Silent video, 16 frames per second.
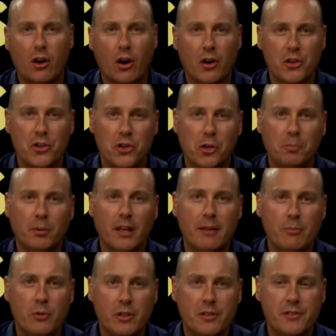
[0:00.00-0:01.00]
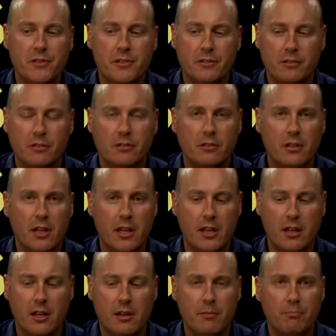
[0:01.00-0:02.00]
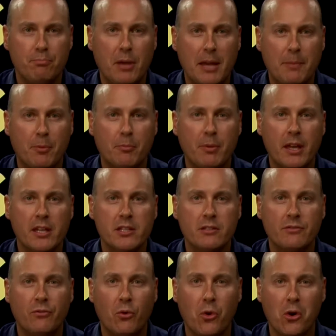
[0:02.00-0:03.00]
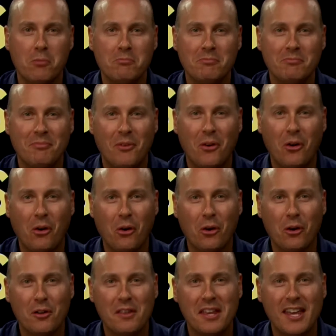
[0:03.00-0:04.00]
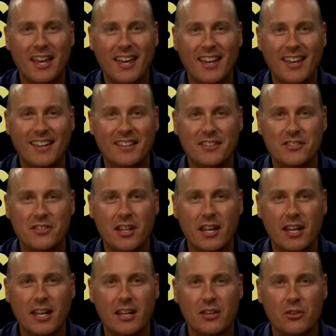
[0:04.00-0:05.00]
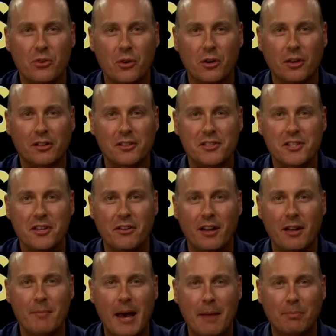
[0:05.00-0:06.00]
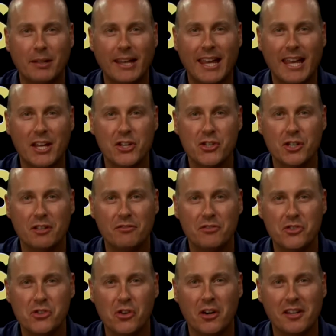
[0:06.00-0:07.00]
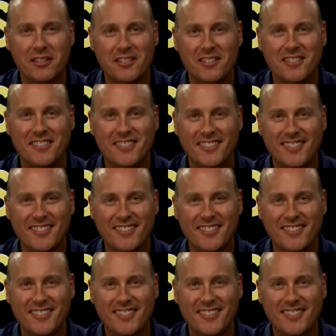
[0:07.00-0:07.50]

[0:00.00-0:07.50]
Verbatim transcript: Are your playbooks in paper-based form, or are they sitting in your CRM application of choice?